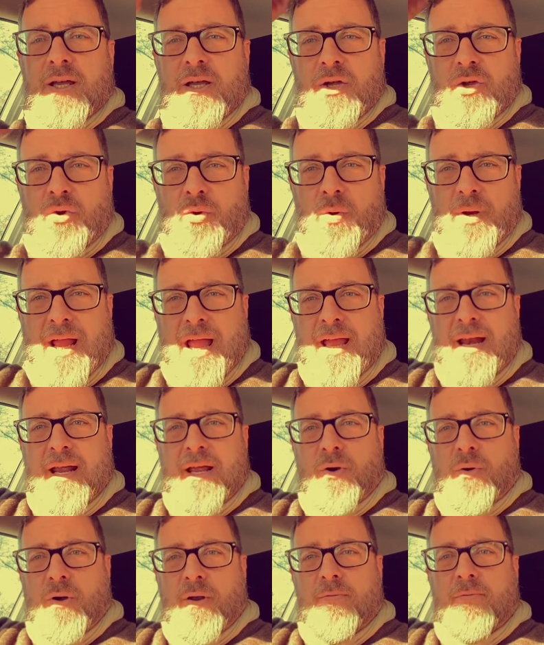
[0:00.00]
creating
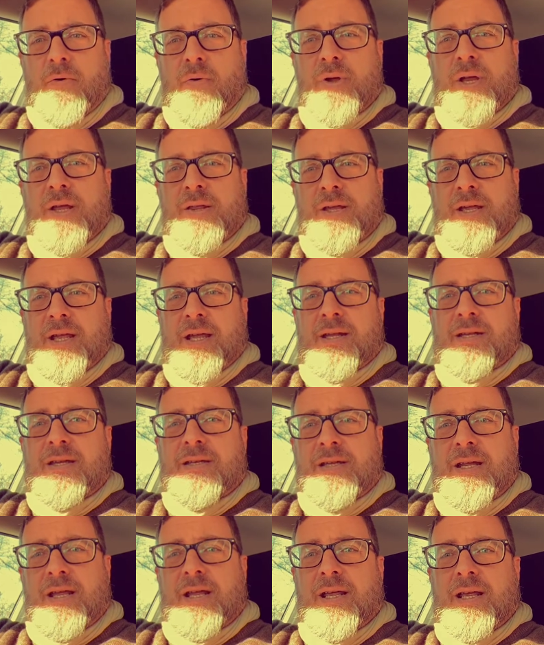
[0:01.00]
or invoking the
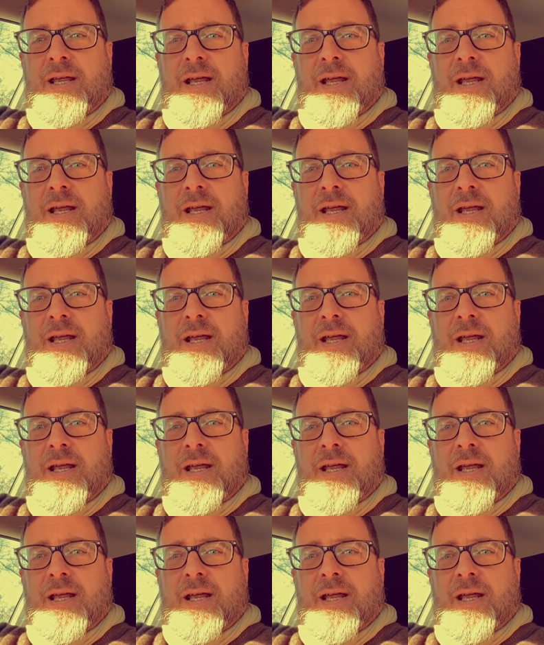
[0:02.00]
entity